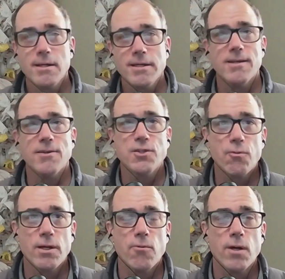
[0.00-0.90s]
to
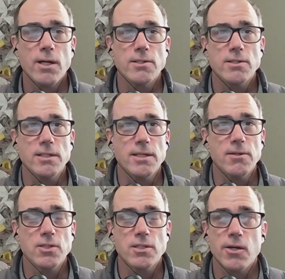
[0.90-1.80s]
where it was,
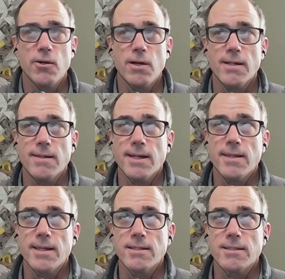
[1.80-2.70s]
So I
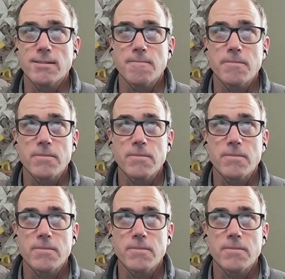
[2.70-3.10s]
think it's